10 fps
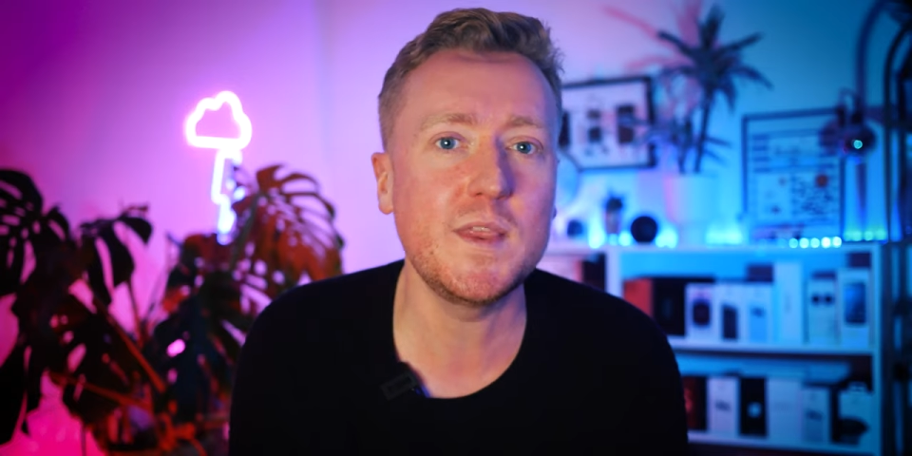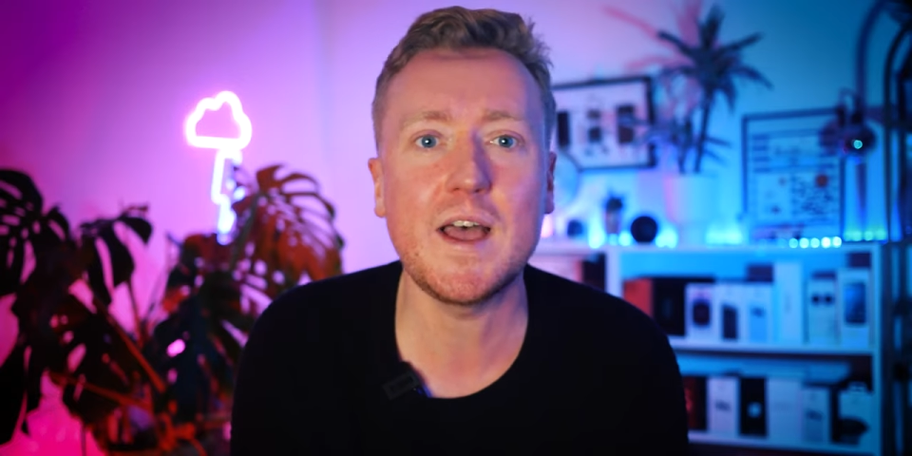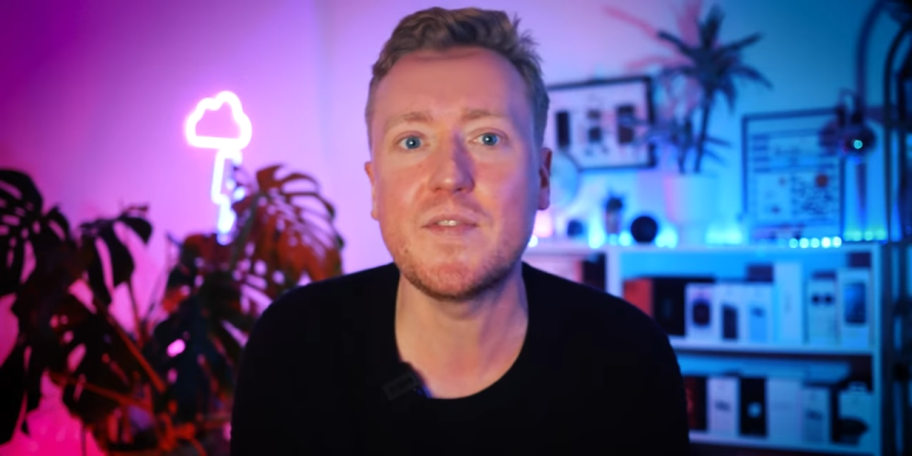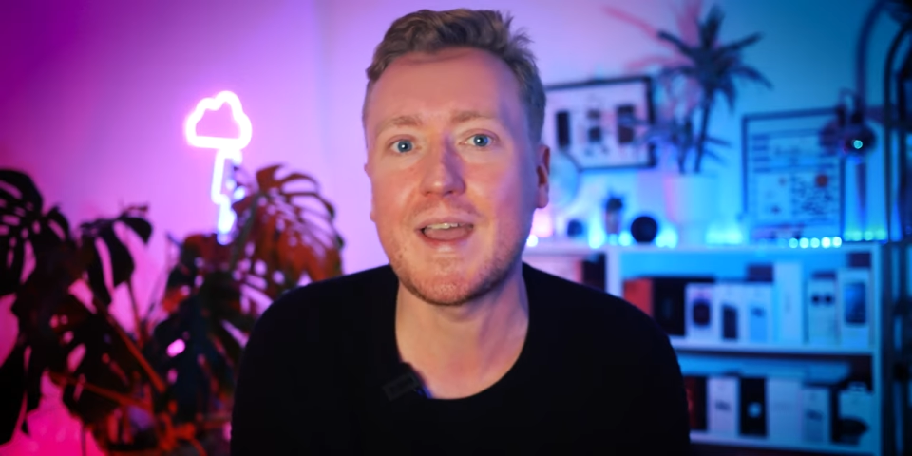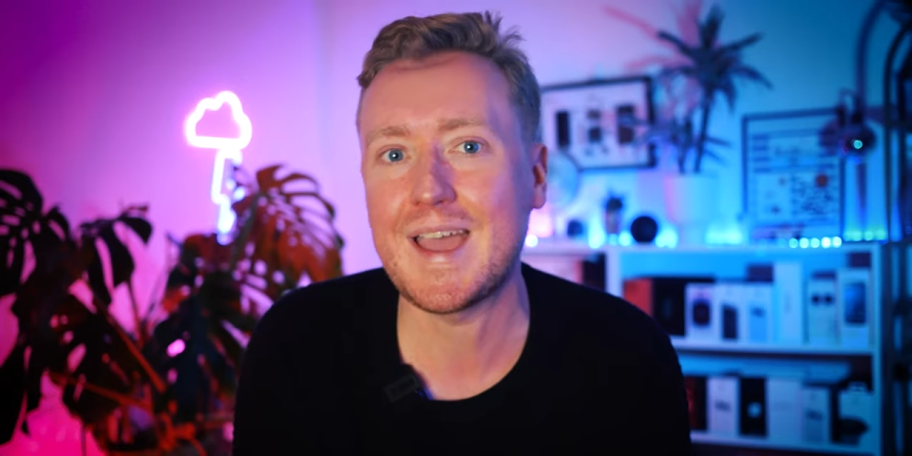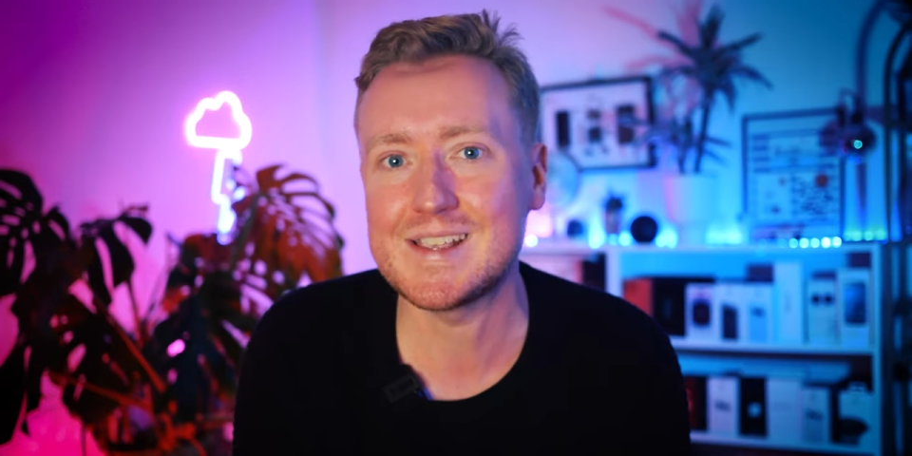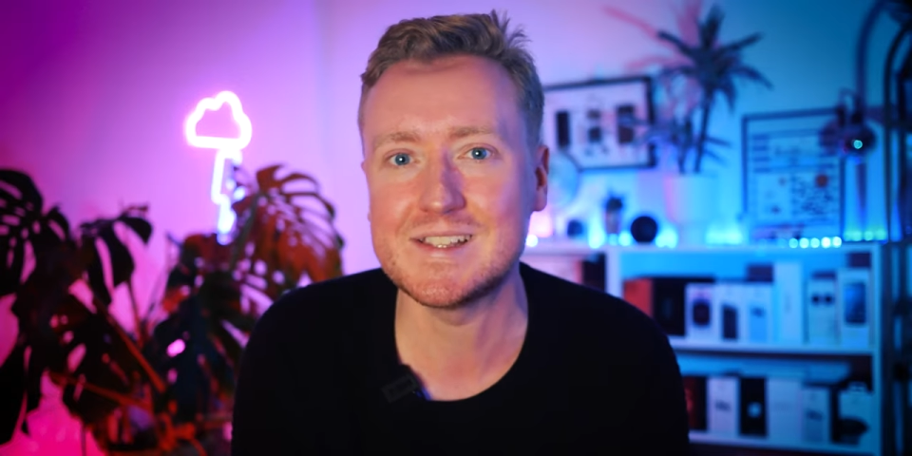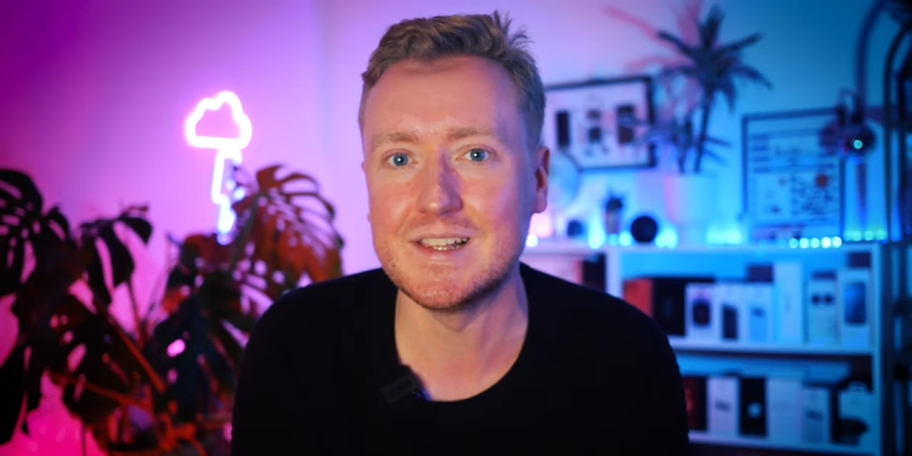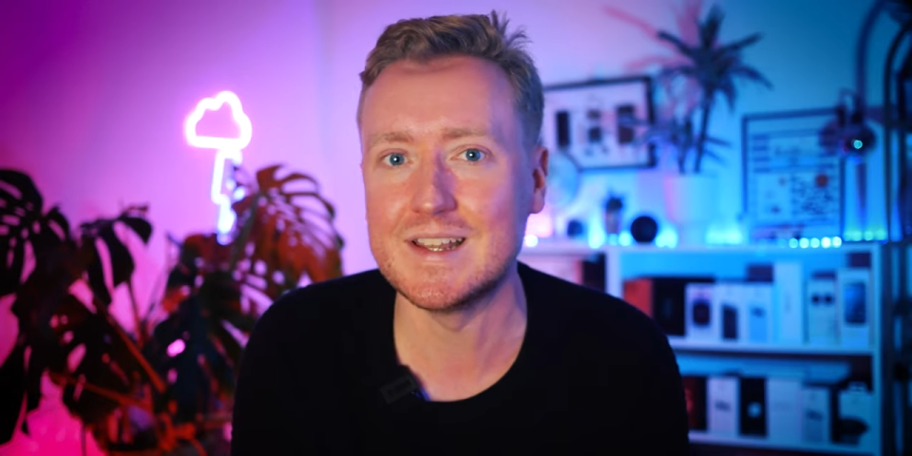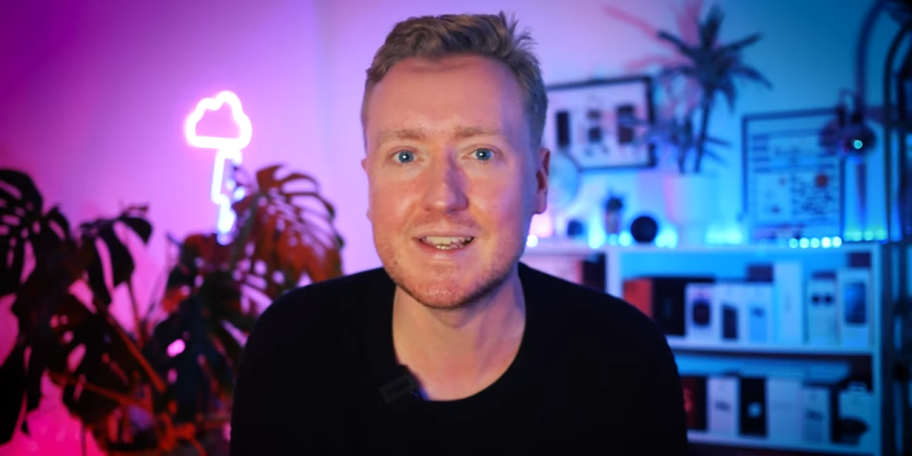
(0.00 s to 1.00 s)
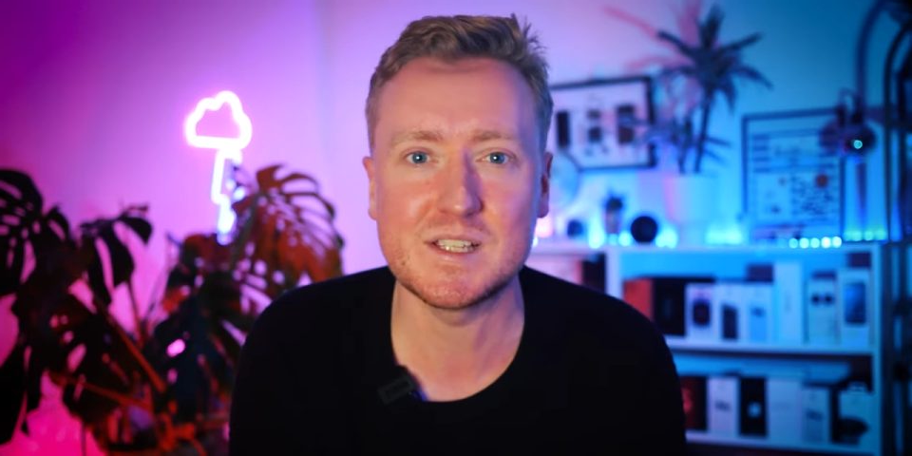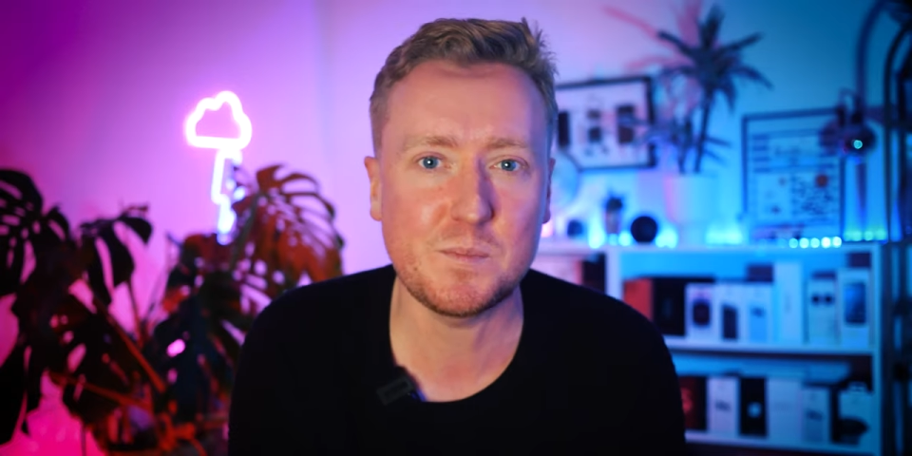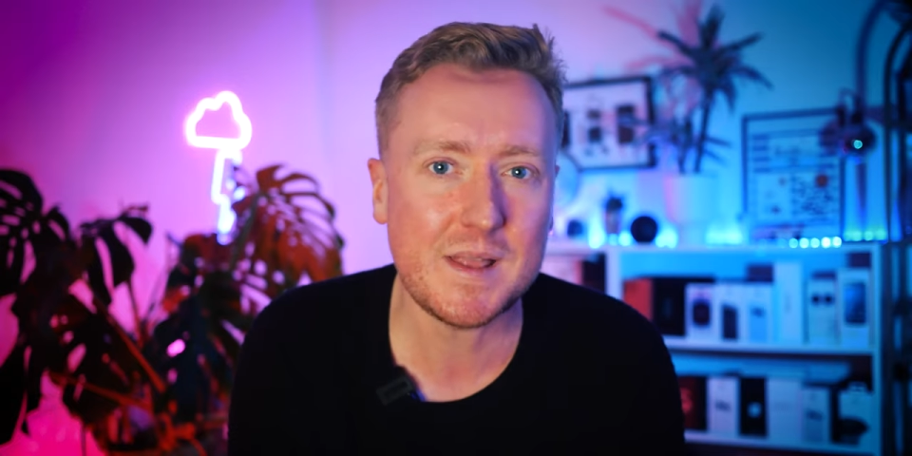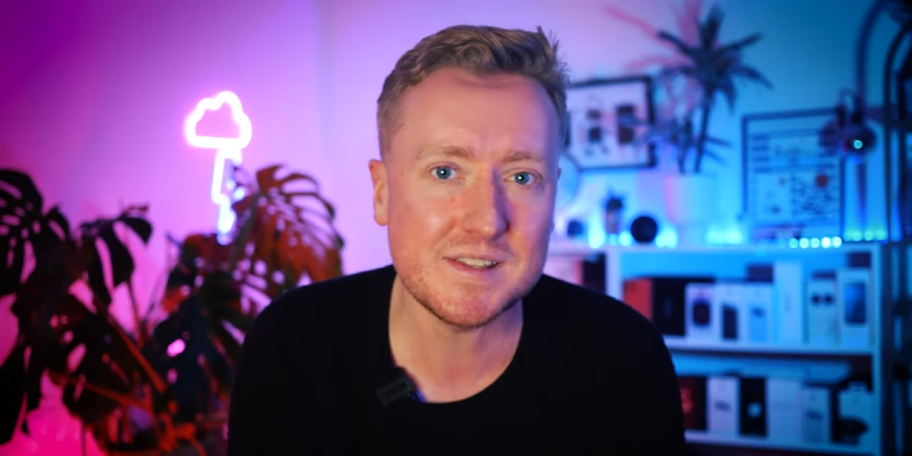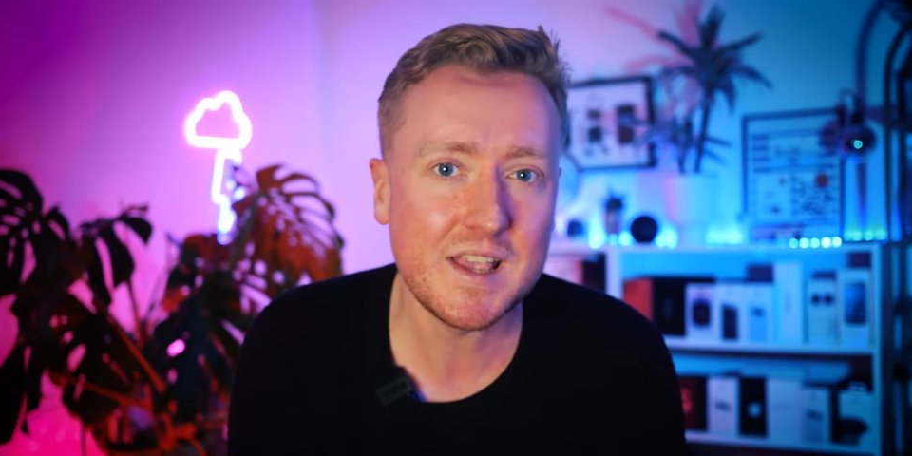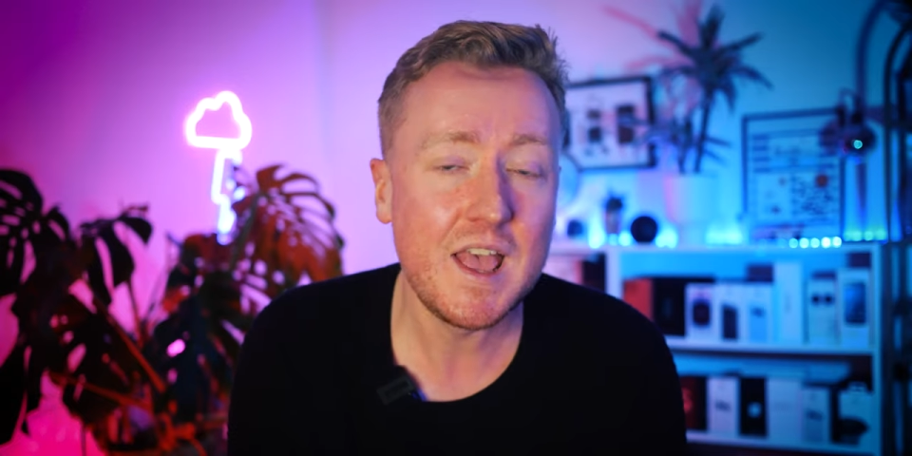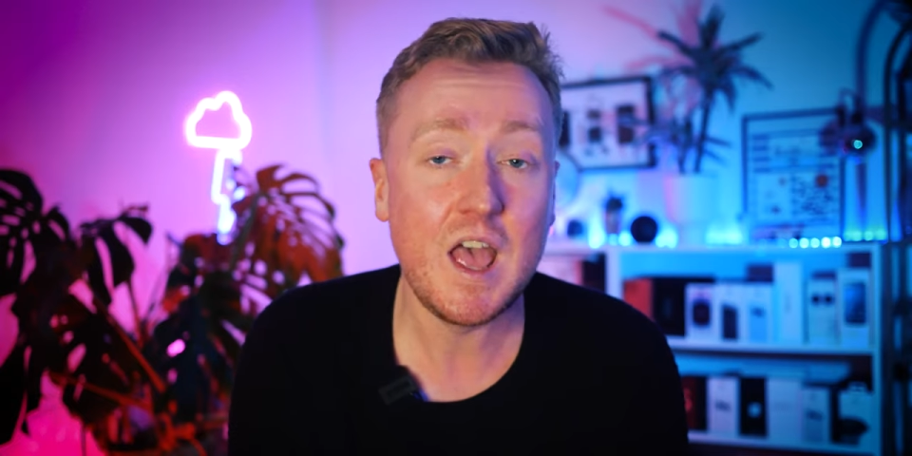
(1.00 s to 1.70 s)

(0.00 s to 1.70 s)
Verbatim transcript: without the hassle and expense